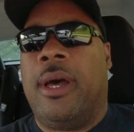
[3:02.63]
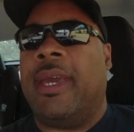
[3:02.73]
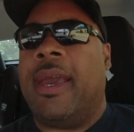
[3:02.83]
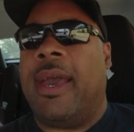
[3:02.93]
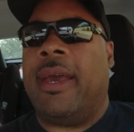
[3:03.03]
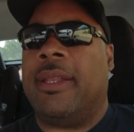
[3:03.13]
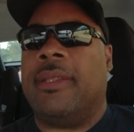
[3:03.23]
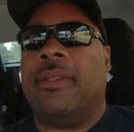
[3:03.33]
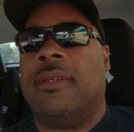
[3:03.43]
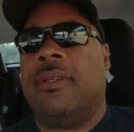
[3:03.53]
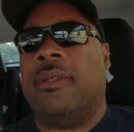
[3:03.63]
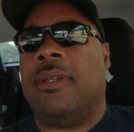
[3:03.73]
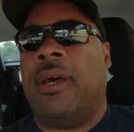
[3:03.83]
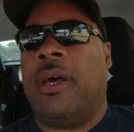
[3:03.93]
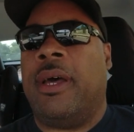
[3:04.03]
He had
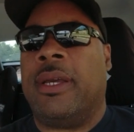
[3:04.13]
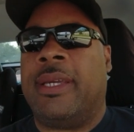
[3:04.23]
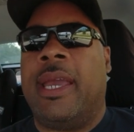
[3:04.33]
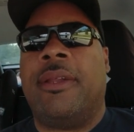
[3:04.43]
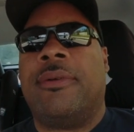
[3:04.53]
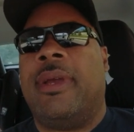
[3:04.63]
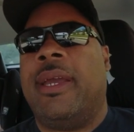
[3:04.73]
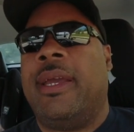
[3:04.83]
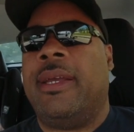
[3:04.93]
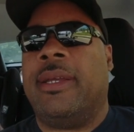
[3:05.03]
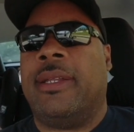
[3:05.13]
Gatorade